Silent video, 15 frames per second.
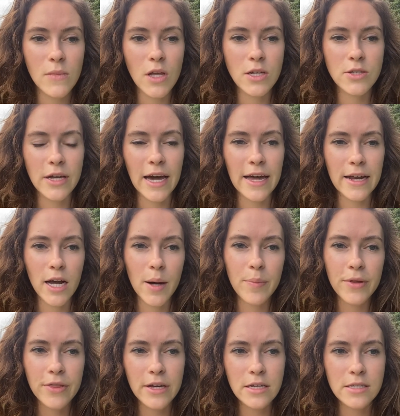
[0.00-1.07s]
So I had a
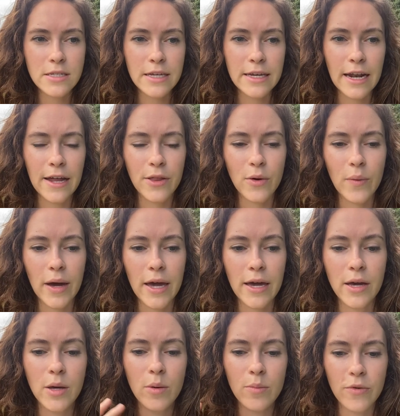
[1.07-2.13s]
couple things to get out of the way
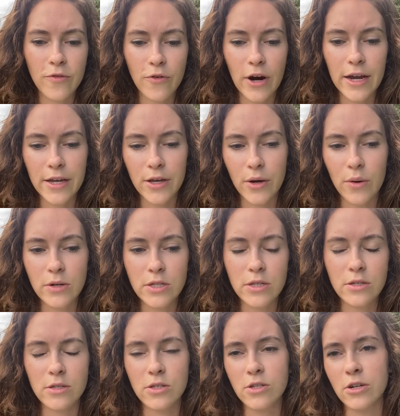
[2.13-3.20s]
before I could go into
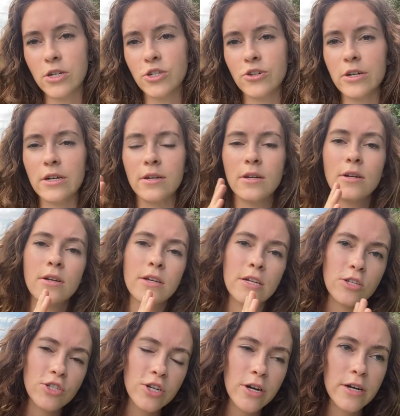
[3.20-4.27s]
the surgery:
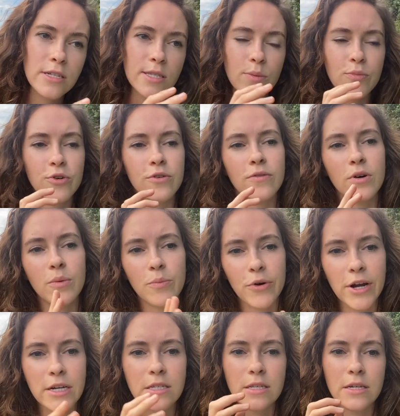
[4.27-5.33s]
insurance approval,
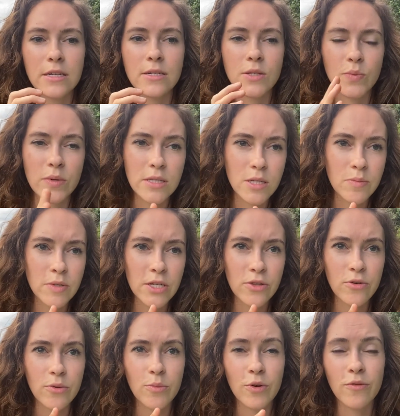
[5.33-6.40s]
braces, wisdom teeth
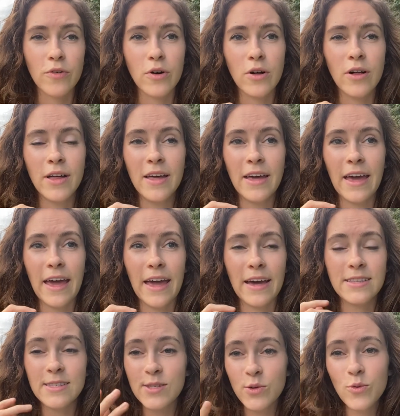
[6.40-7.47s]
removal,
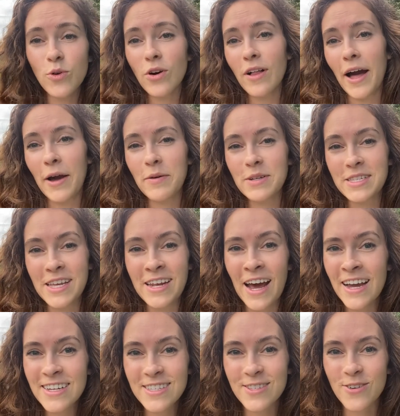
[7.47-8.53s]
and school. I was in
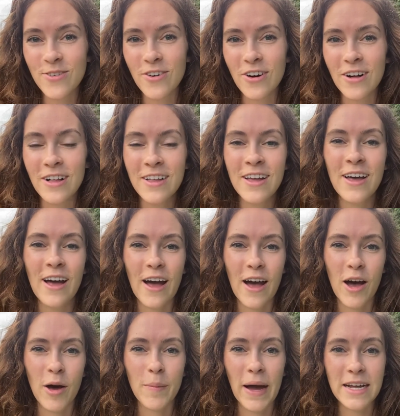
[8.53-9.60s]
high school.
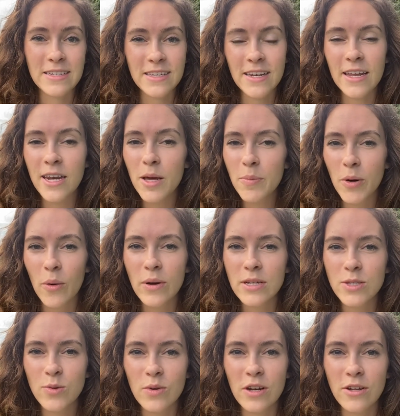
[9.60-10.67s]
I did end up going
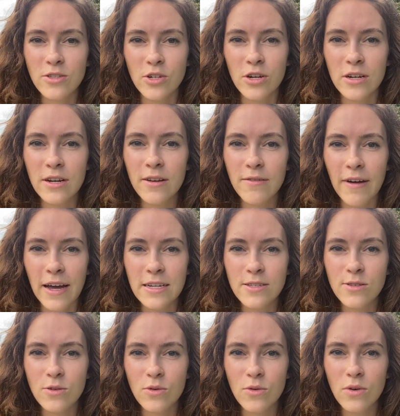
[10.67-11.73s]
to an alternative high
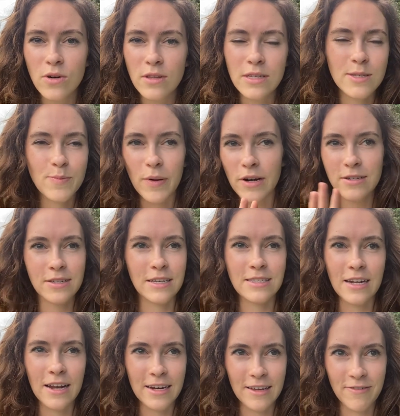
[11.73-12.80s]
school. This part does
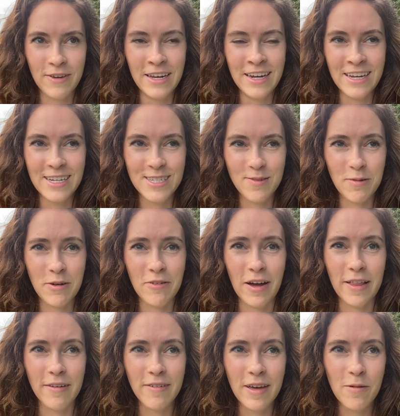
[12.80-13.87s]
not even need to be
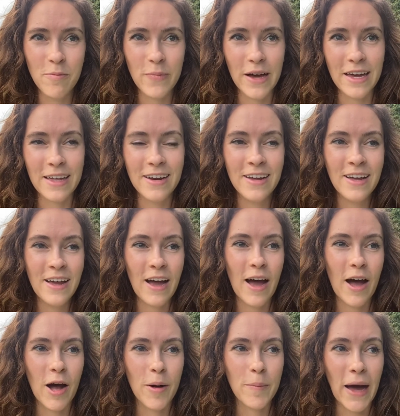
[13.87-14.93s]
relevant, but
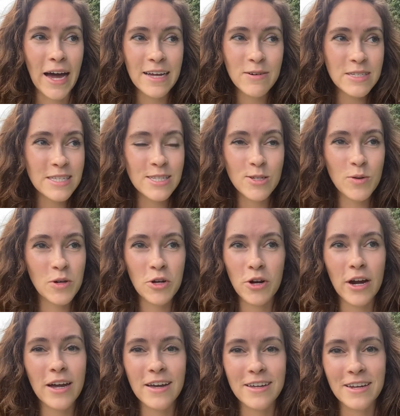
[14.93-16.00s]
I wasn't doing
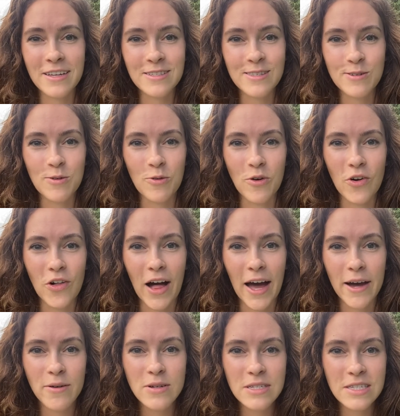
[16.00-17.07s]
great in school.
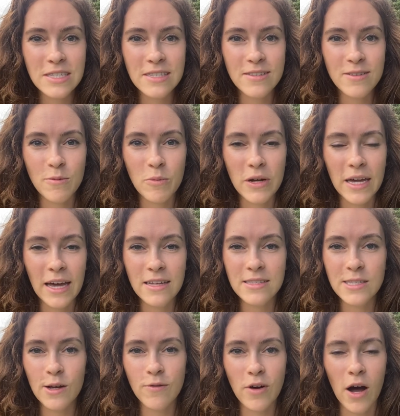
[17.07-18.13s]
I was, again,
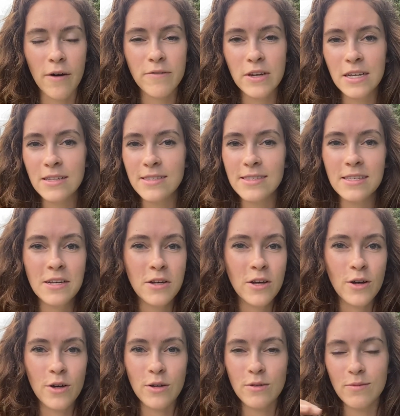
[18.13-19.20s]
self-confidence
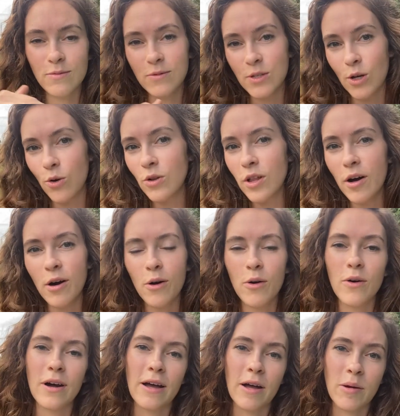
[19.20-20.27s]
so
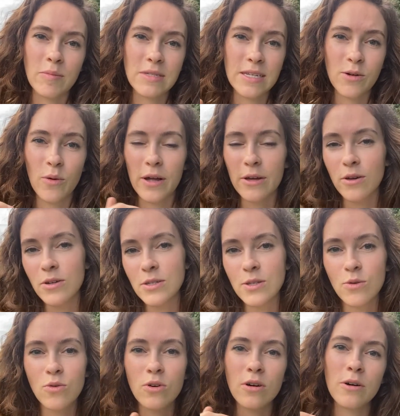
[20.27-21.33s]
low, didn't want to go to
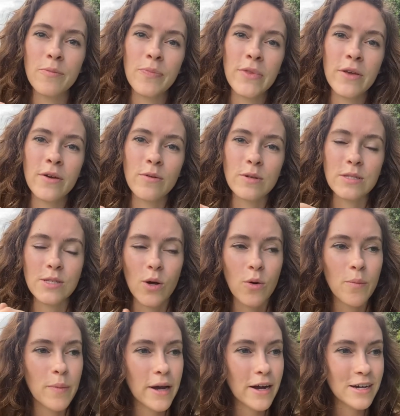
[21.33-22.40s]
school, was so
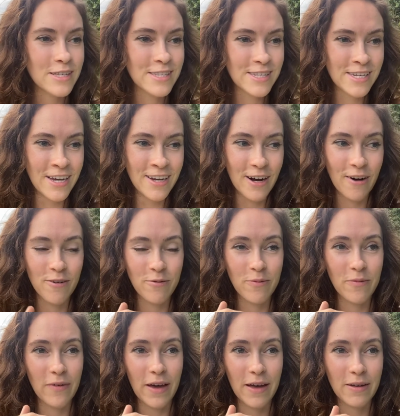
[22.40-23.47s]
embarrassed of
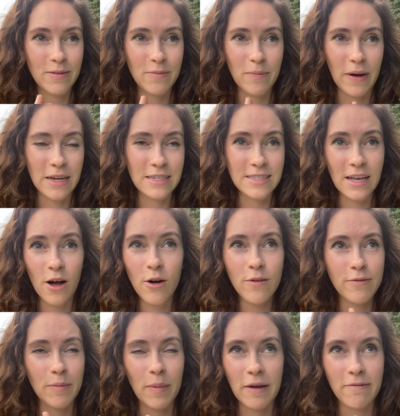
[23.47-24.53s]
myself
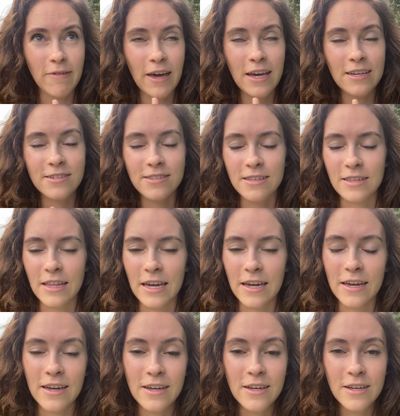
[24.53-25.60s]
and my face, and like,
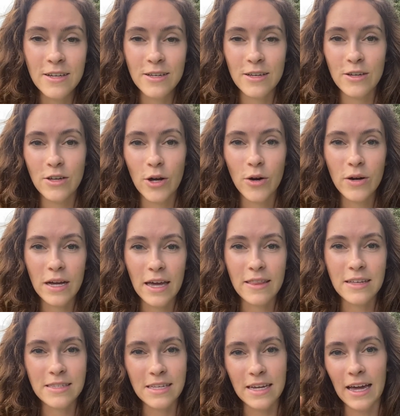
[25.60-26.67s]
you know, again,
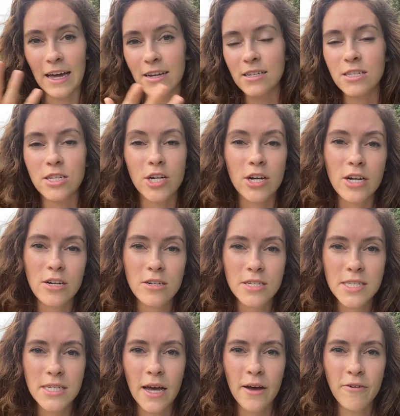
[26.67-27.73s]
that's like exterior
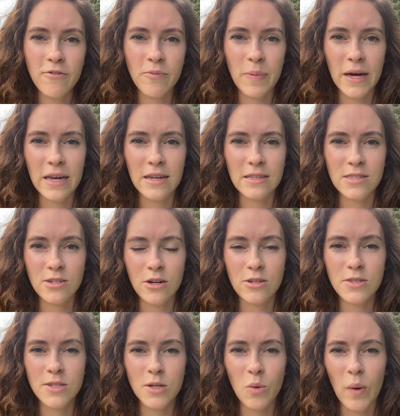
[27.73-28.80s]
stuff, but it
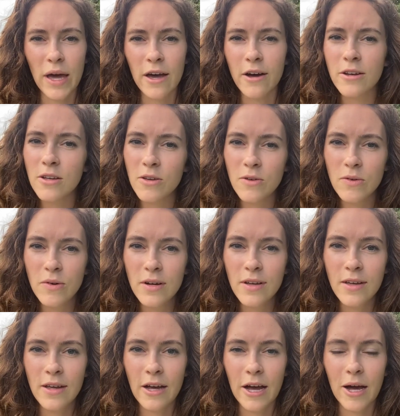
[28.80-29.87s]
starts to weigh on you,
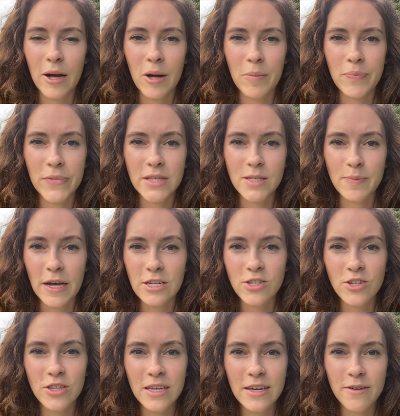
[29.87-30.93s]

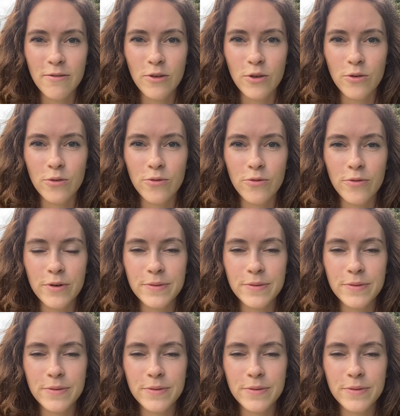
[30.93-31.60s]
especially if you've